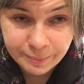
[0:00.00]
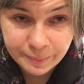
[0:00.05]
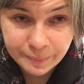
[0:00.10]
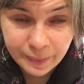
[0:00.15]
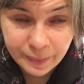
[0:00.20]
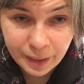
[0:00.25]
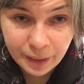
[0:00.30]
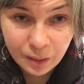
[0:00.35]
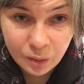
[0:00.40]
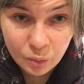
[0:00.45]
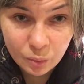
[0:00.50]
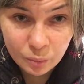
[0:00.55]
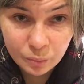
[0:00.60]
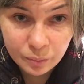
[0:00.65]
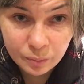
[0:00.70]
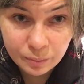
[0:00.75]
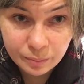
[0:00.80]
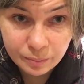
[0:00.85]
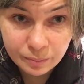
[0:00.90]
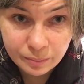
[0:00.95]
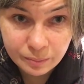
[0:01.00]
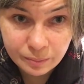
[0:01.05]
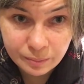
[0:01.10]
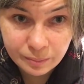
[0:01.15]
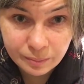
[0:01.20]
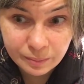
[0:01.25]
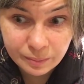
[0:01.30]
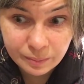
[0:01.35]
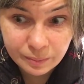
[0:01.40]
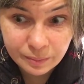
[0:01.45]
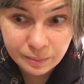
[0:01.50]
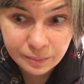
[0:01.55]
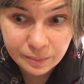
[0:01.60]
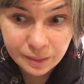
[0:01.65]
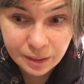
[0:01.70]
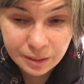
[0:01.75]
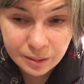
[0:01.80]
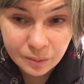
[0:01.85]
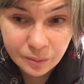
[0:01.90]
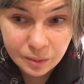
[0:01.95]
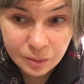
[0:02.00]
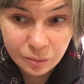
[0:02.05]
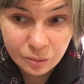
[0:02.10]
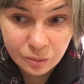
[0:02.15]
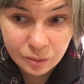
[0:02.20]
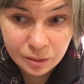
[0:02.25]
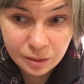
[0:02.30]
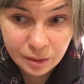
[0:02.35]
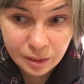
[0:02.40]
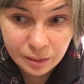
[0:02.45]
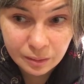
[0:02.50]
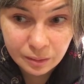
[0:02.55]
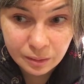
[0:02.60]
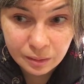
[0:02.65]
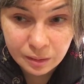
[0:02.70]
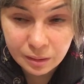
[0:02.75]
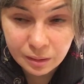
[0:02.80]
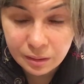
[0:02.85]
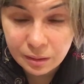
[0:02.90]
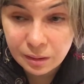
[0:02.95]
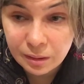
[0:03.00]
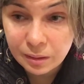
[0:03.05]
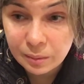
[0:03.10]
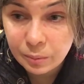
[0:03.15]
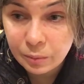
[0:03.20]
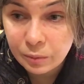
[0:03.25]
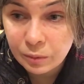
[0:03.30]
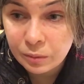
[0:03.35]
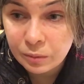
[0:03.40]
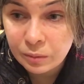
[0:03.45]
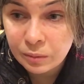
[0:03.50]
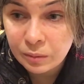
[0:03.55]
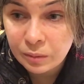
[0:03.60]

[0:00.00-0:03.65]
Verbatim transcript: I hope this video was helpful